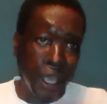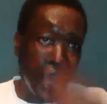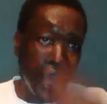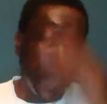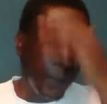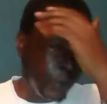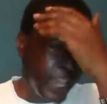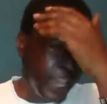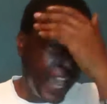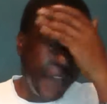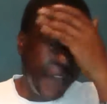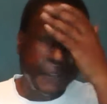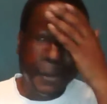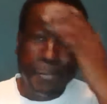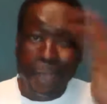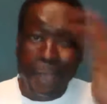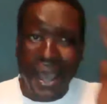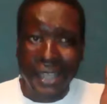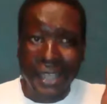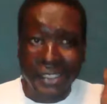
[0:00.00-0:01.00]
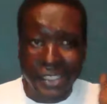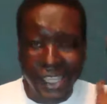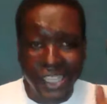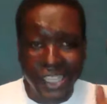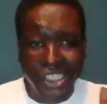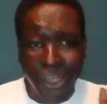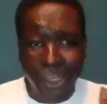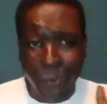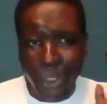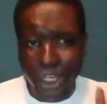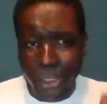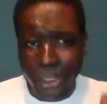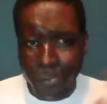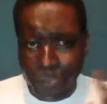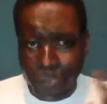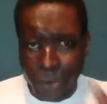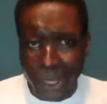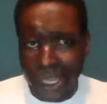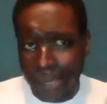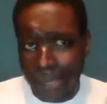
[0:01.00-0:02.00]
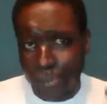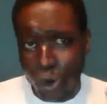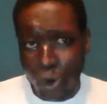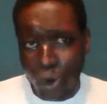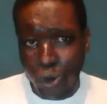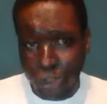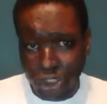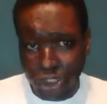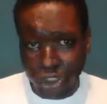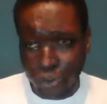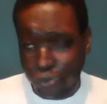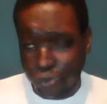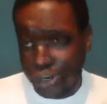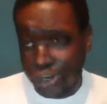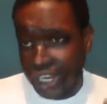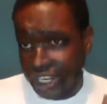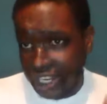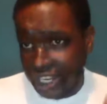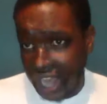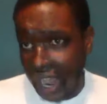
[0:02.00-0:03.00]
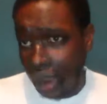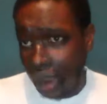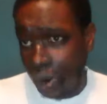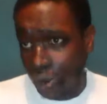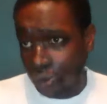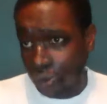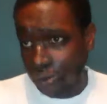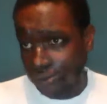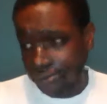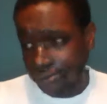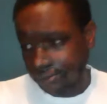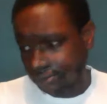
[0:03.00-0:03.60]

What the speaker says: And we have him backstage and we're going to bring him on screen now.